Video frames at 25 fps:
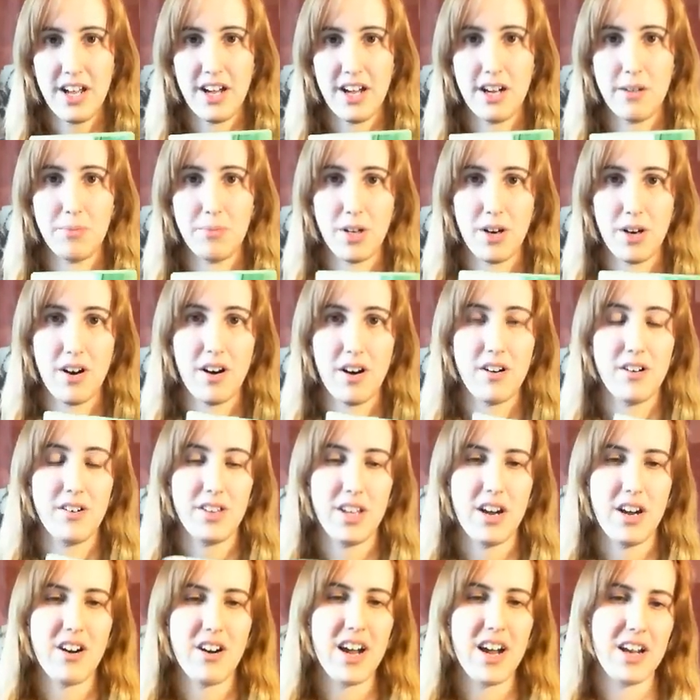Um, they are
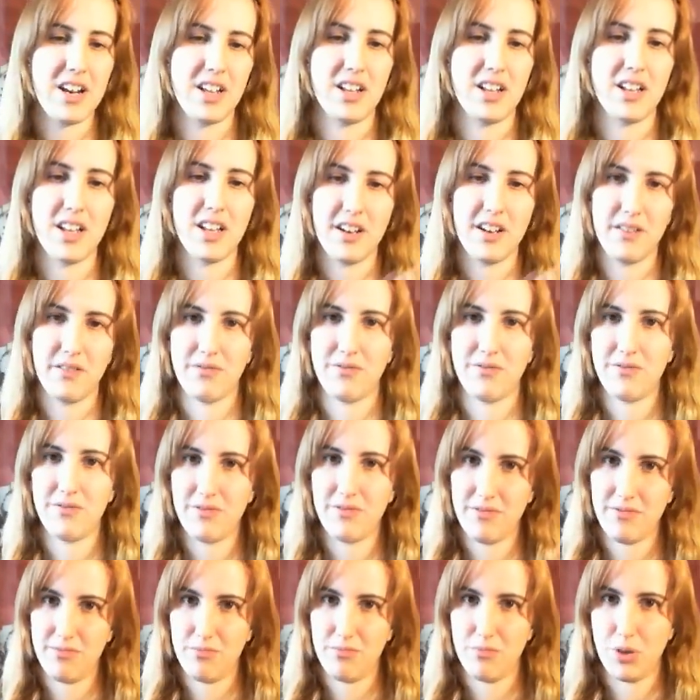they are adding a lot of
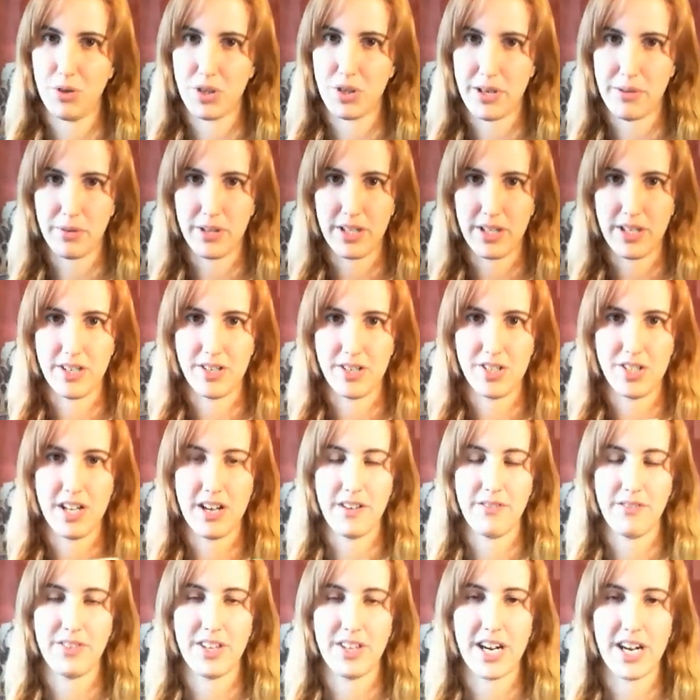multiplayer
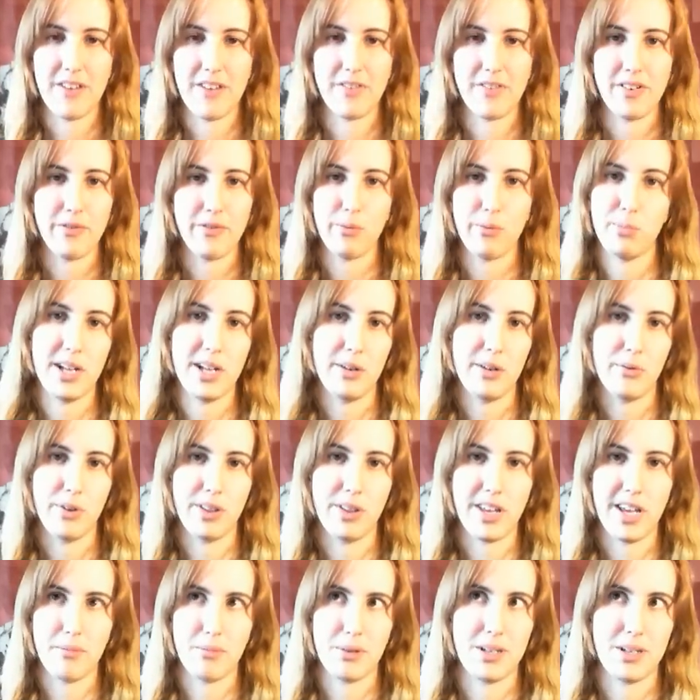stuff that I haven't even played with
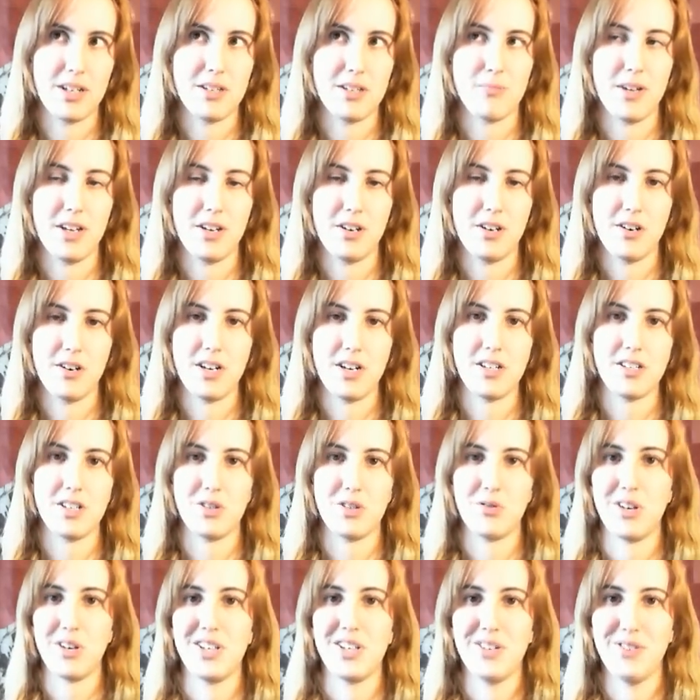yet because my internet
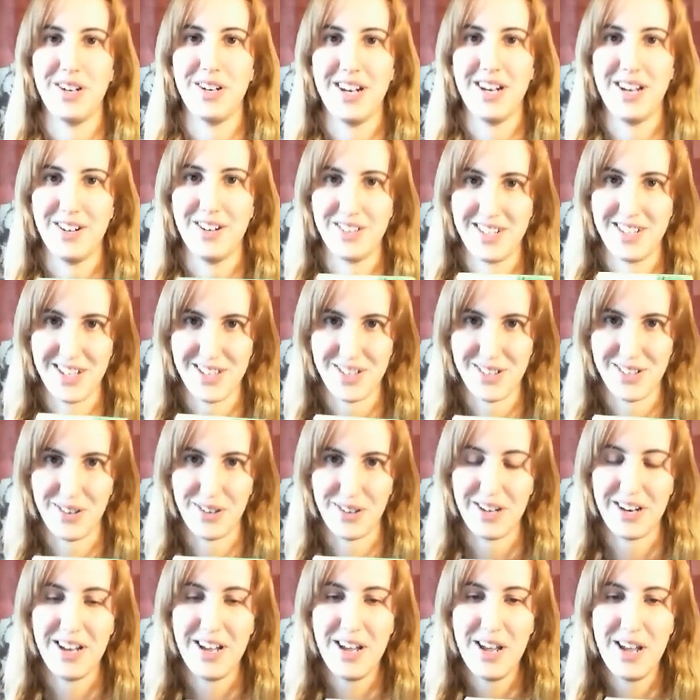situation right now is not so
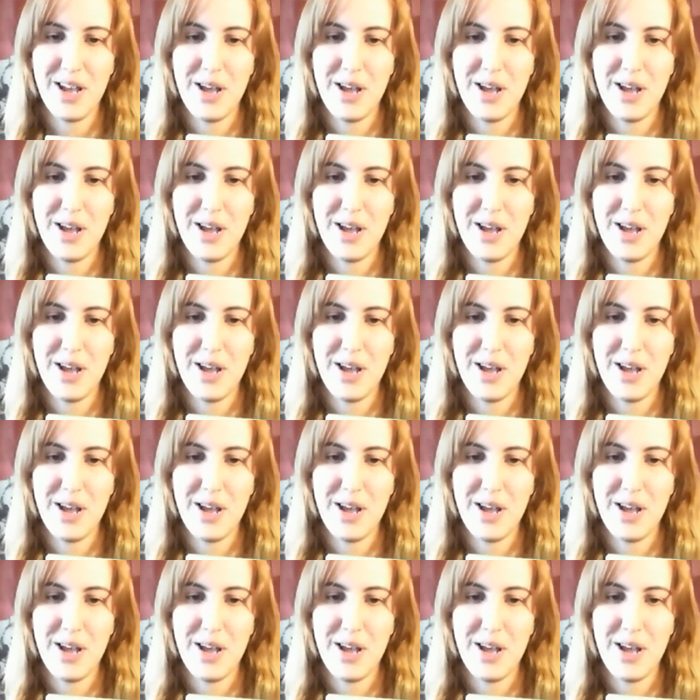good.